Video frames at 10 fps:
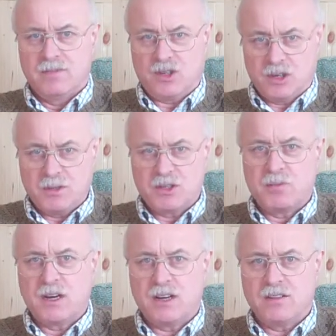Got to be
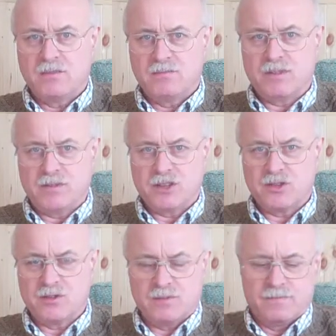smart,
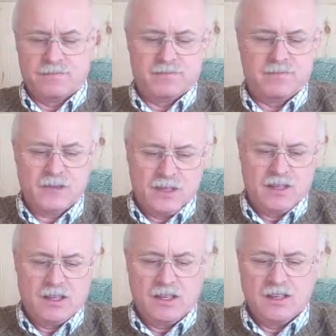professional.
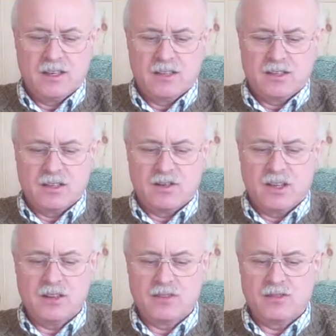So
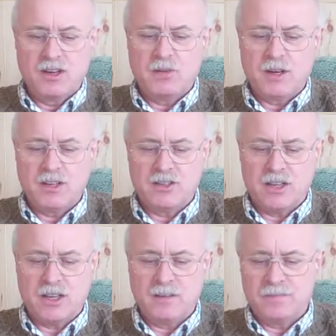think of 3 ways
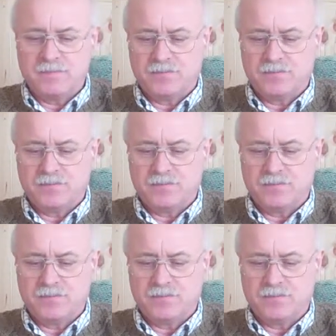there.